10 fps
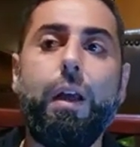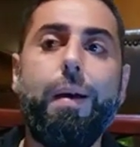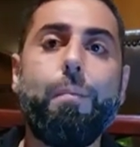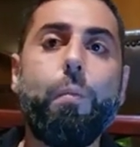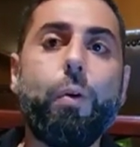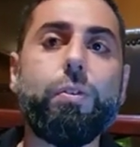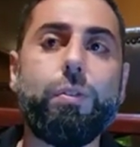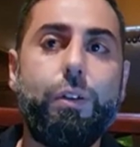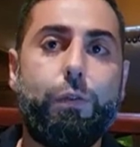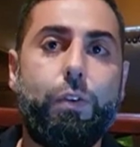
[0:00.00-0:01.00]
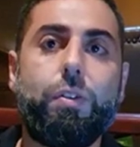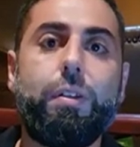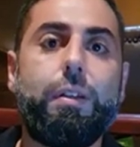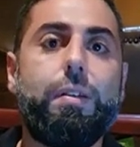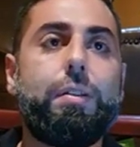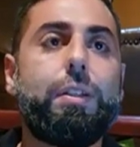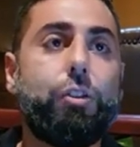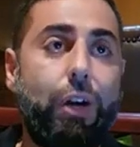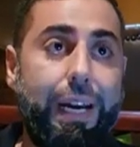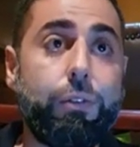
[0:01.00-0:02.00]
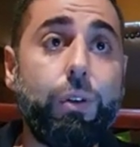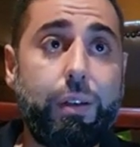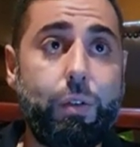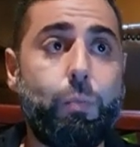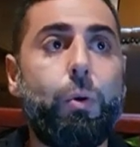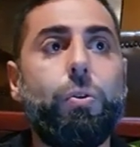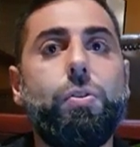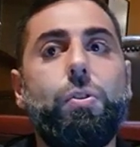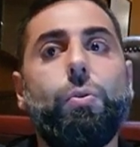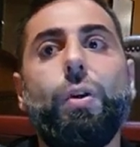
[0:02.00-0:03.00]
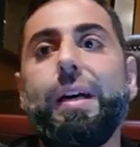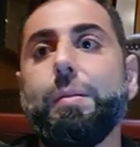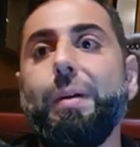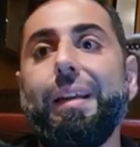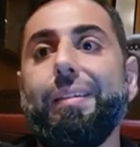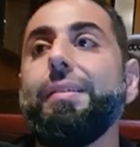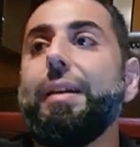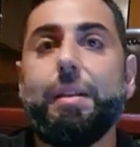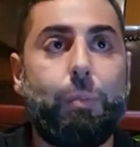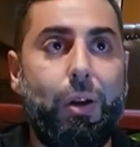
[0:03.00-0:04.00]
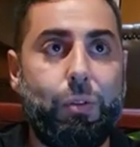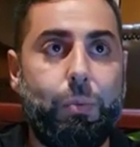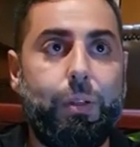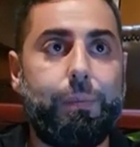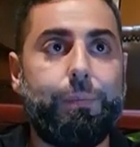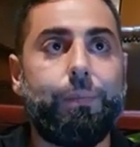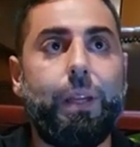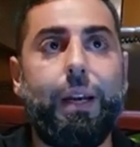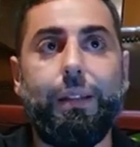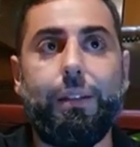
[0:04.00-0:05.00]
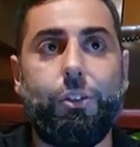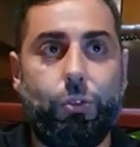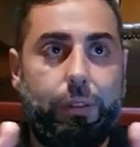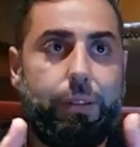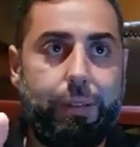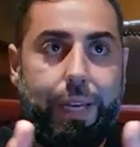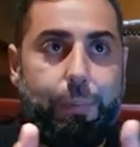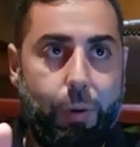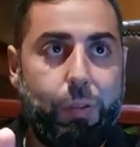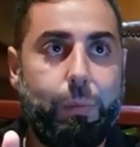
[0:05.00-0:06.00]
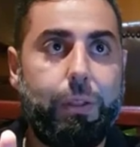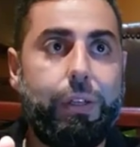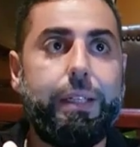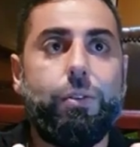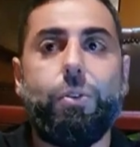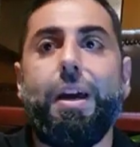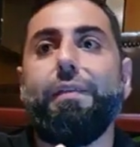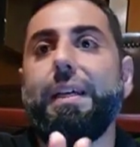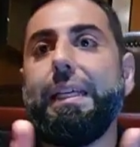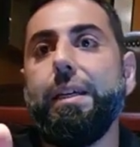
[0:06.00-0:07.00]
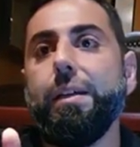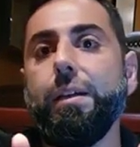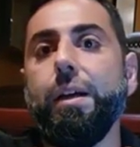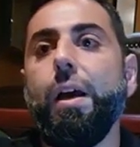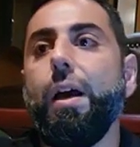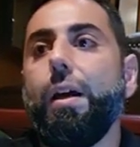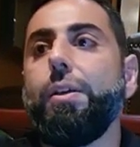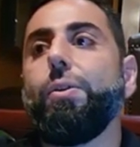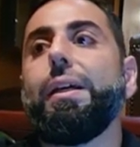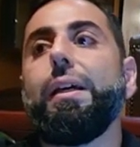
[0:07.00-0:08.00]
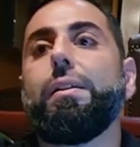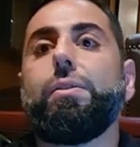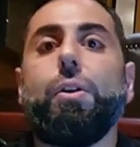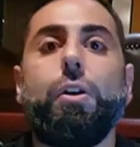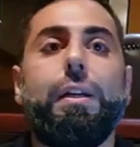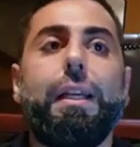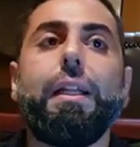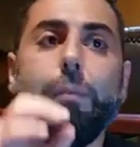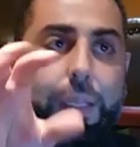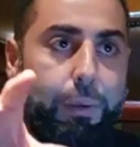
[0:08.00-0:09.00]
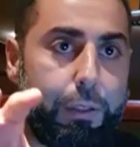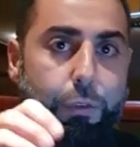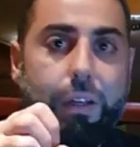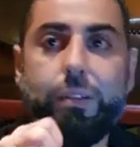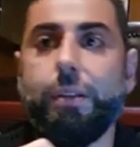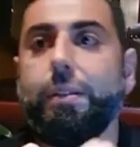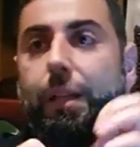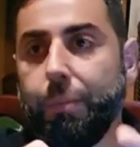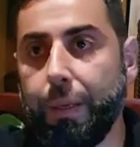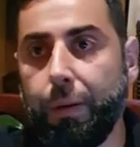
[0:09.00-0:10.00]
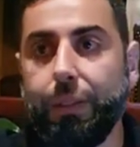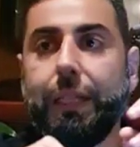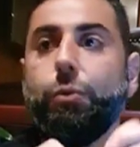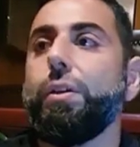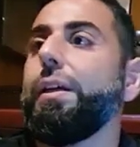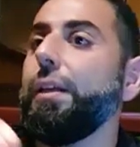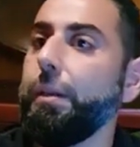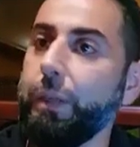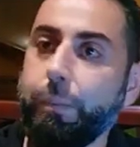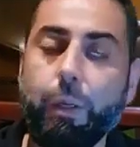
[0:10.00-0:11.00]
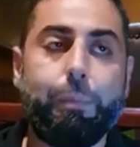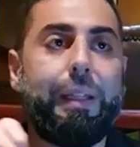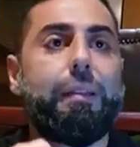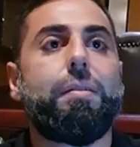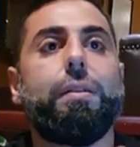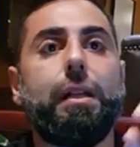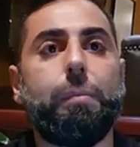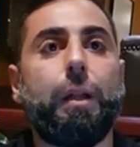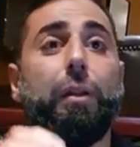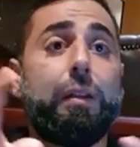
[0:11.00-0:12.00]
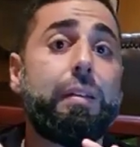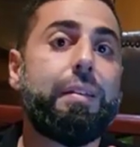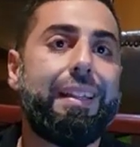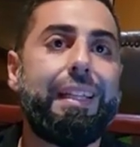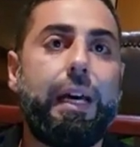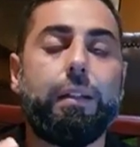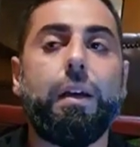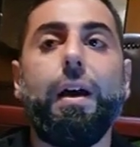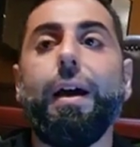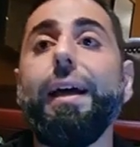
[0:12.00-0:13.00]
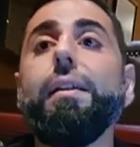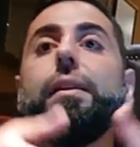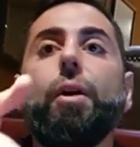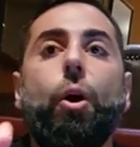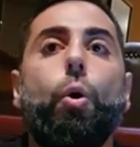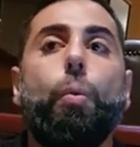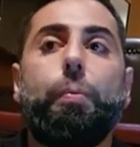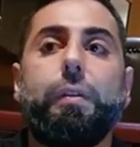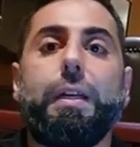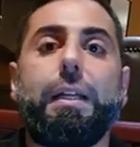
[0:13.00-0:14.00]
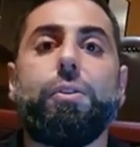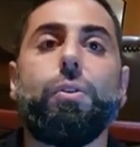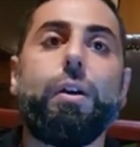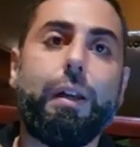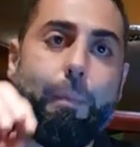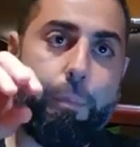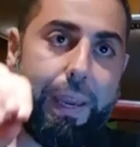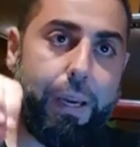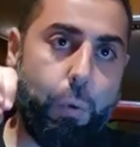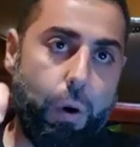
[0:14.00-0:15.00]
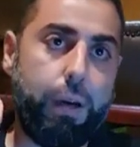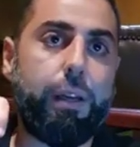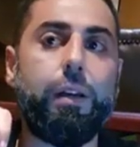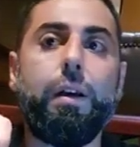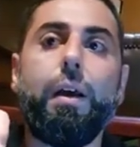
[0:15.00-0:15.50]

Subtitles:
most universities try to expose you to as many things as possible in the shortest time possible, right? So you have a year, you get to learn a little bit about forensics, a little bit about networking, a little bit about pen testing, a little bit about this and that, in the hope that you're gonna pick one